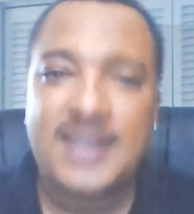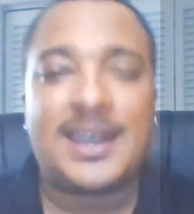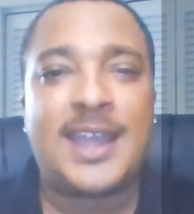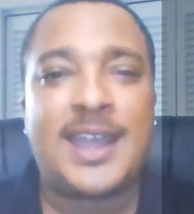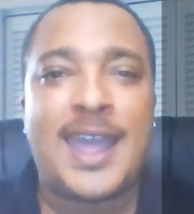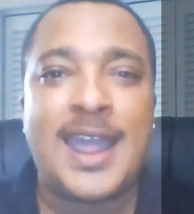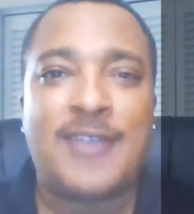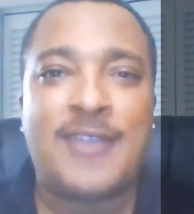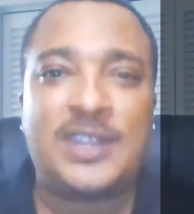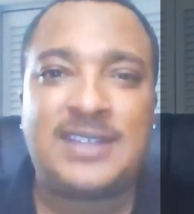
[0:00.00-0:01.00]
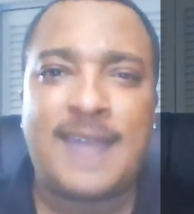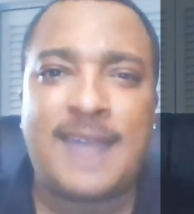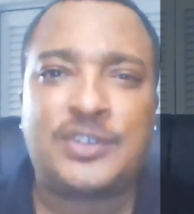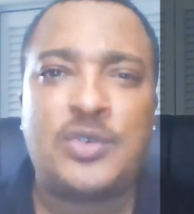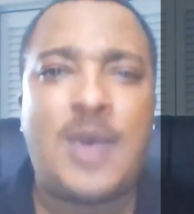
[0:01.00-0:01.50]
Now, they got Anthony
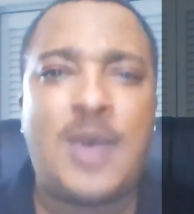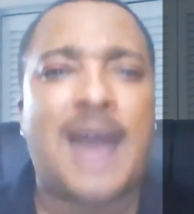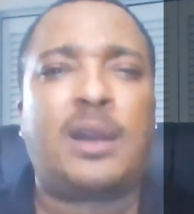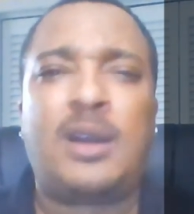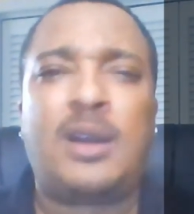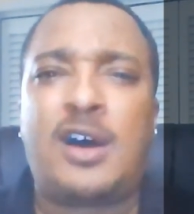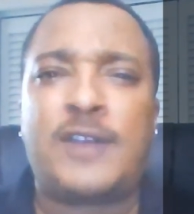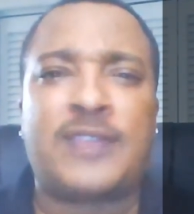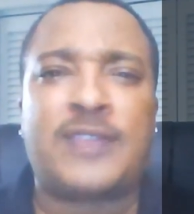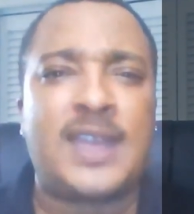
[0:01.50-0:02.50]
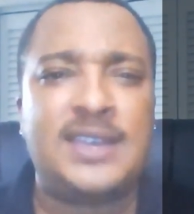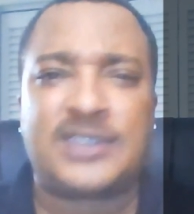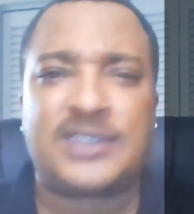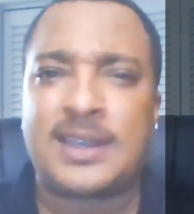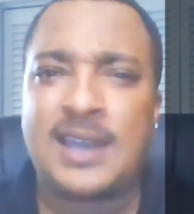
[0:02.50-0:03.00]
Davis, who I love, and I think
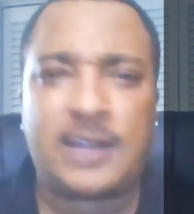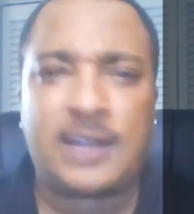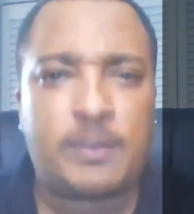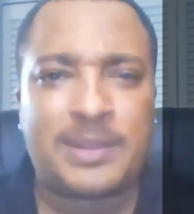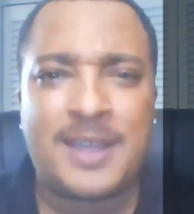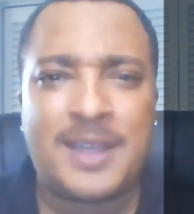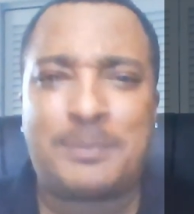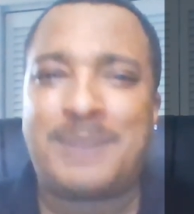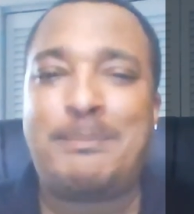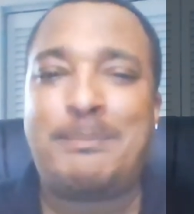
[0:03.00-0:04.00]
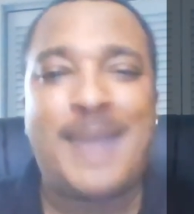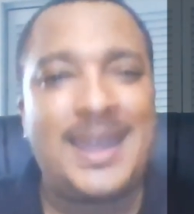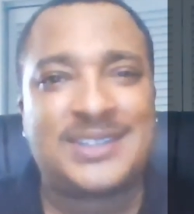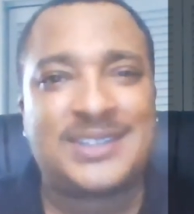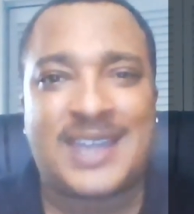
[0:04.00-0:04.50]
he's a hell of a player. But
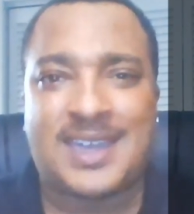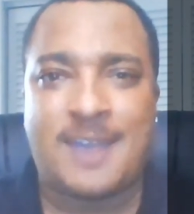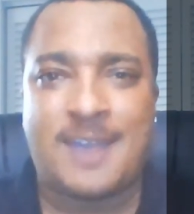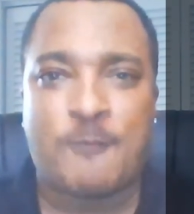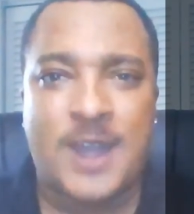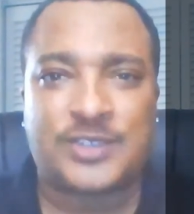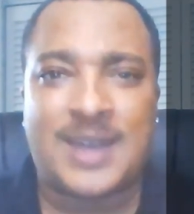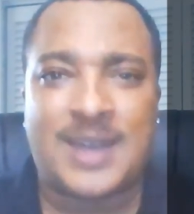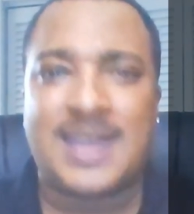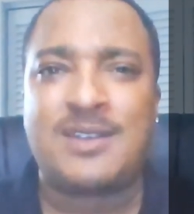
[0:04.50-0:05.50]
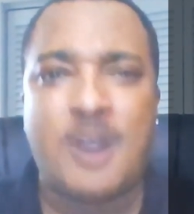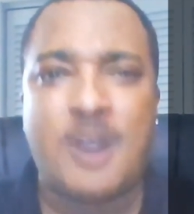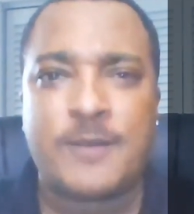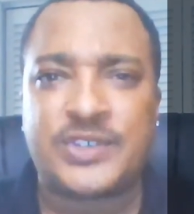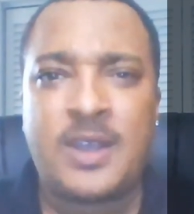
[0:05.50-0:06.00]
man, is that kid fragile. I get
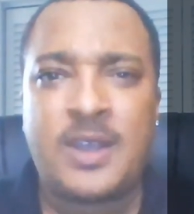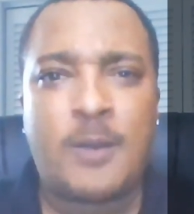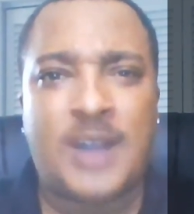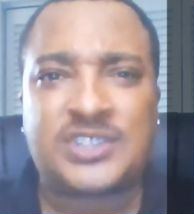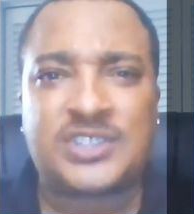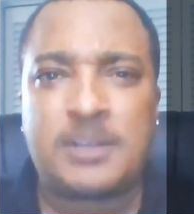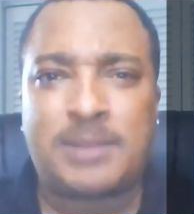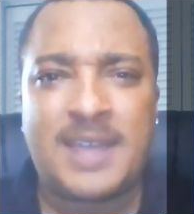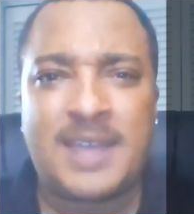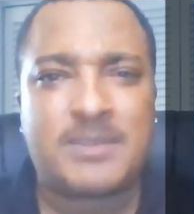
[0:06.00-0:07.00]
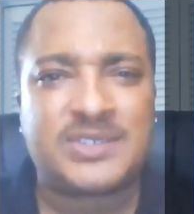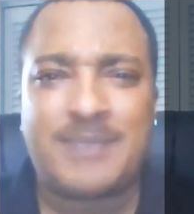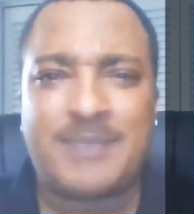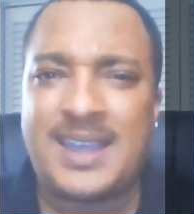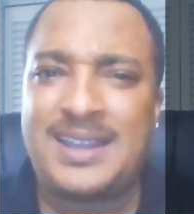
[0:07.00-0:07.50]
nervous watching him play because,
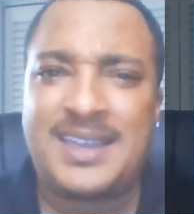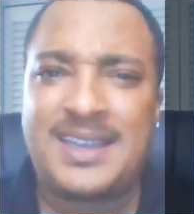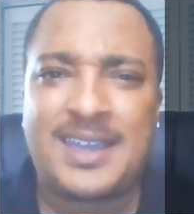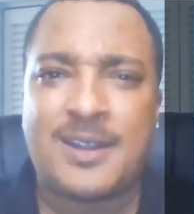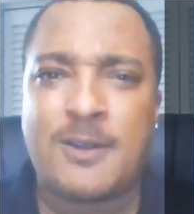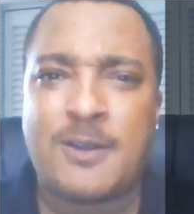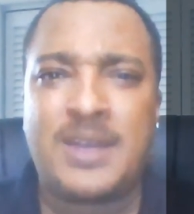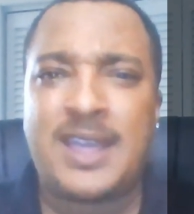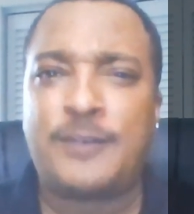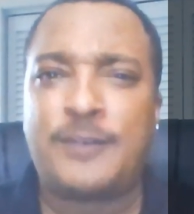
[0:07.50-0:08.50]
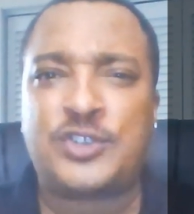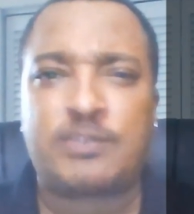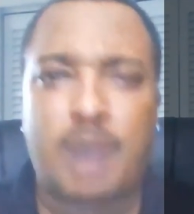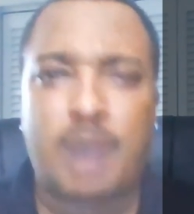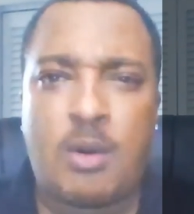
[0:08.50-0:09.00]
man, he can get hurt if you
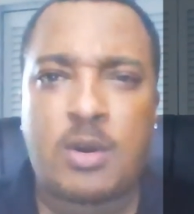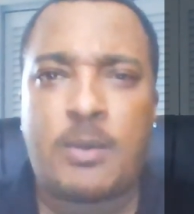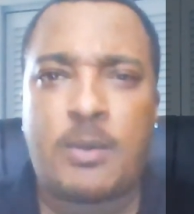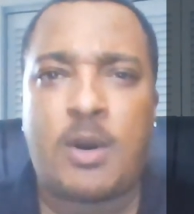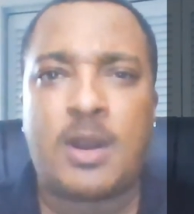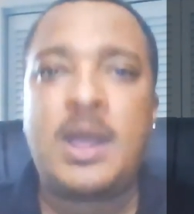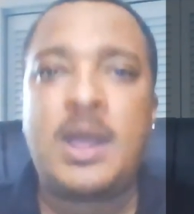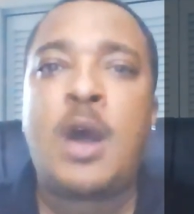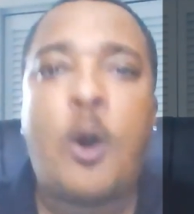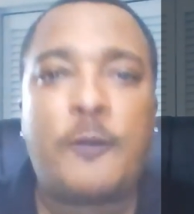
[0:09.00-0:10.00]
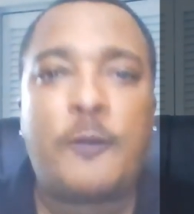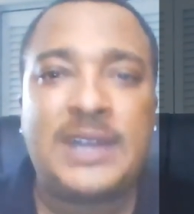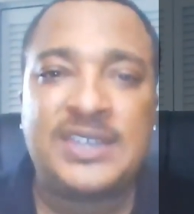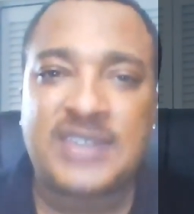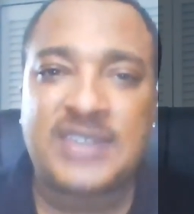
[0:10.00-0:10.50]
just blow on him hard.
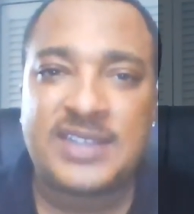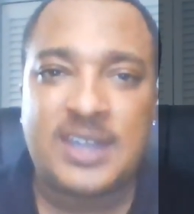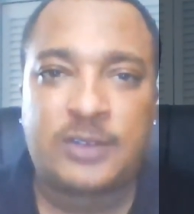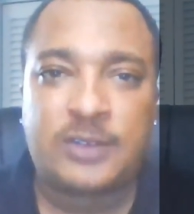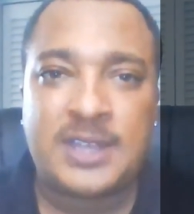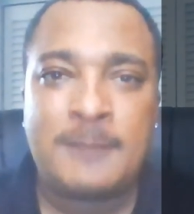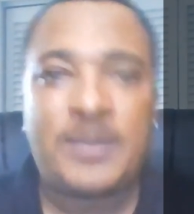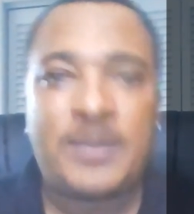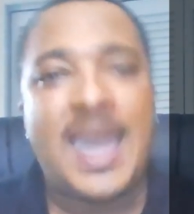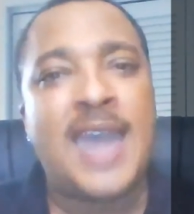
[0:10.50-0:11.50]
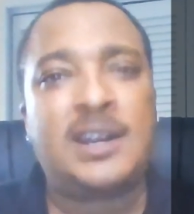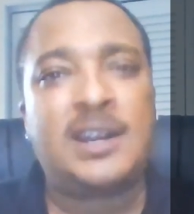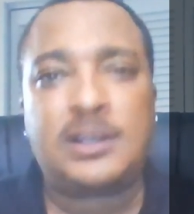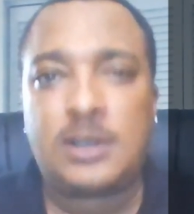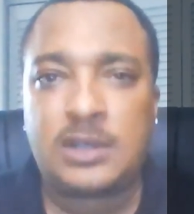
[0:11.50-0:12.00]
Hopefully, he stays healthy. Adding
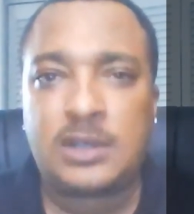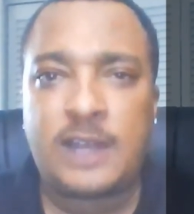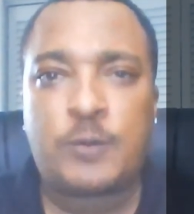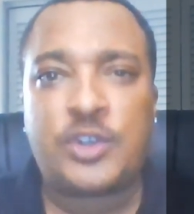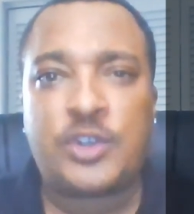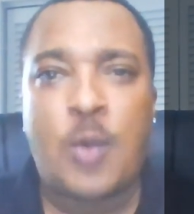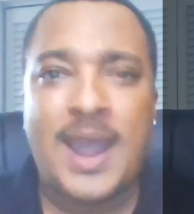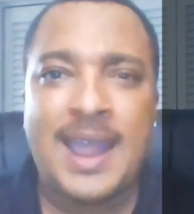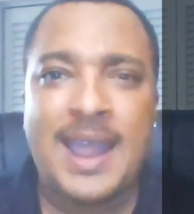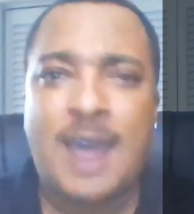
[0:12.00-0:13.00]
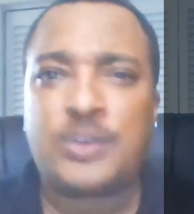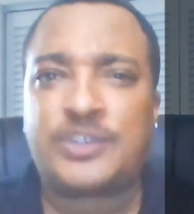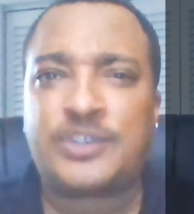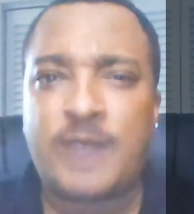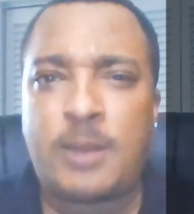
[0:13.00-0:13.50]
a little length with Dwight Howard,
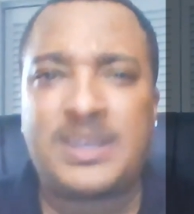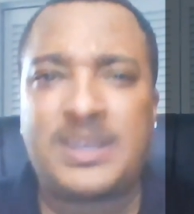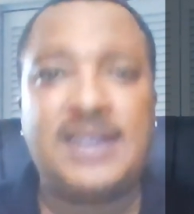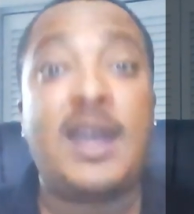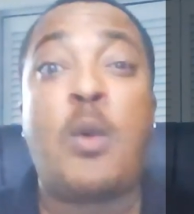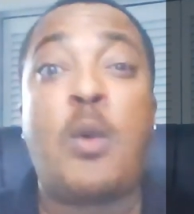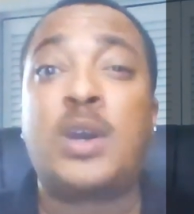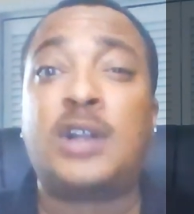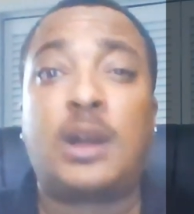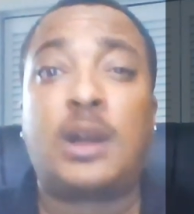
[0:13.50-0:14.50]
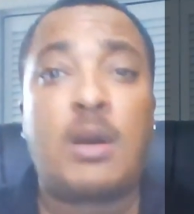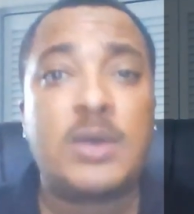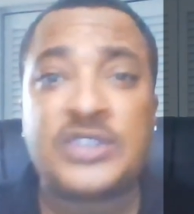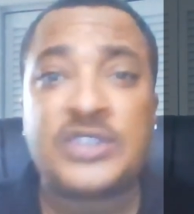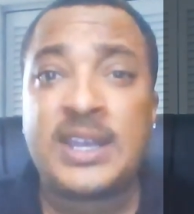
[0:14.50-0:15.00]
JaVale McGee. They are one of the longest